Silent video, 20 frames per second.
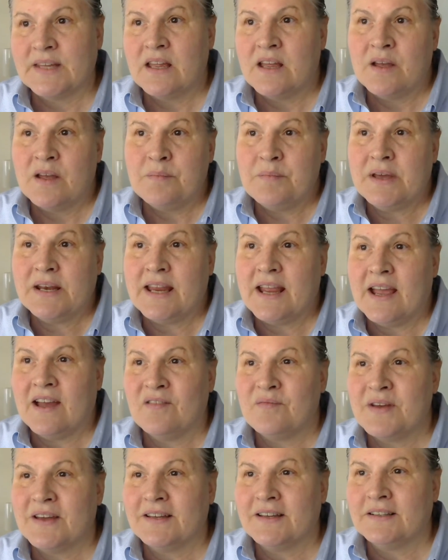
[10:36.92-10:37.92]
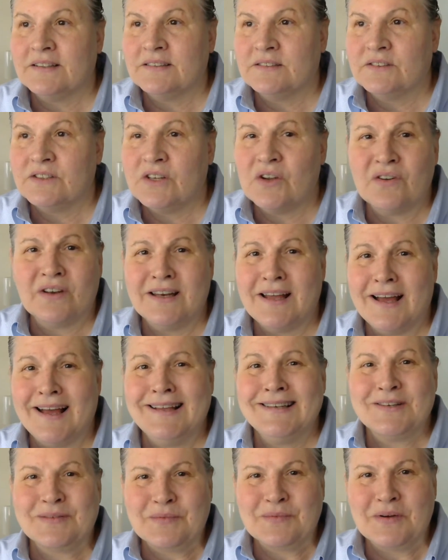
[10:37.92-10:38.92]
Many have been.
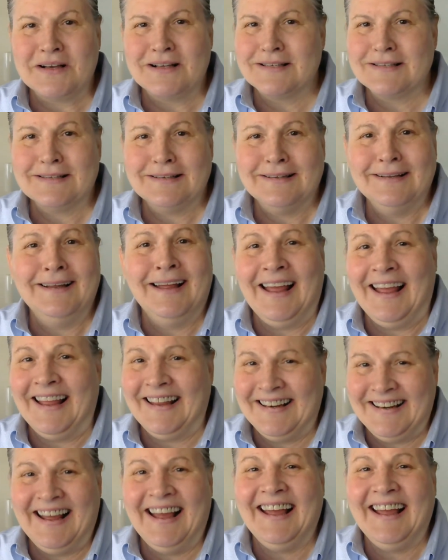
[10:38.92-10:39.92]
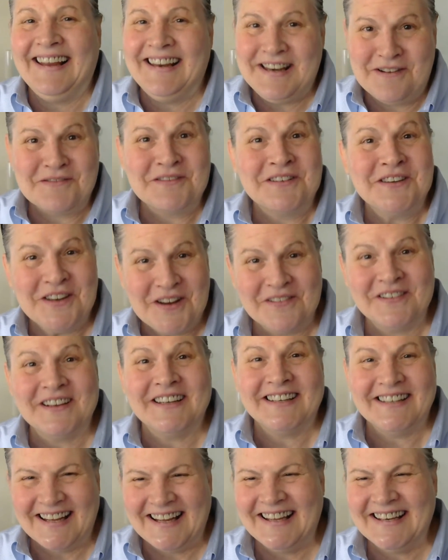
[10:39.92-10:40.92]
Yogananda was.
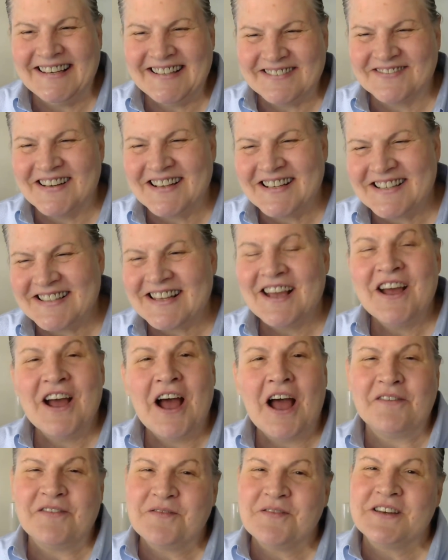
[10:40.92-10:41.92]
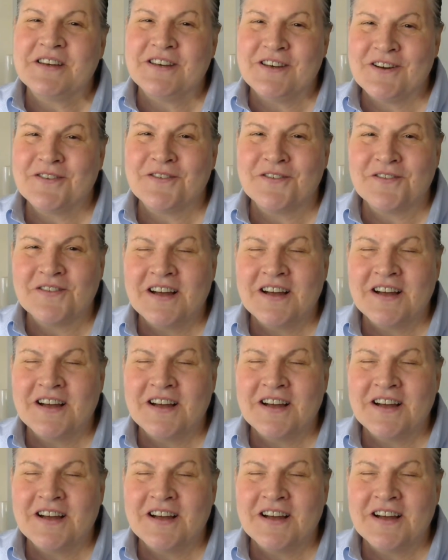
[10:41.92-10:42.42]
Yogananda was. I mean, we know,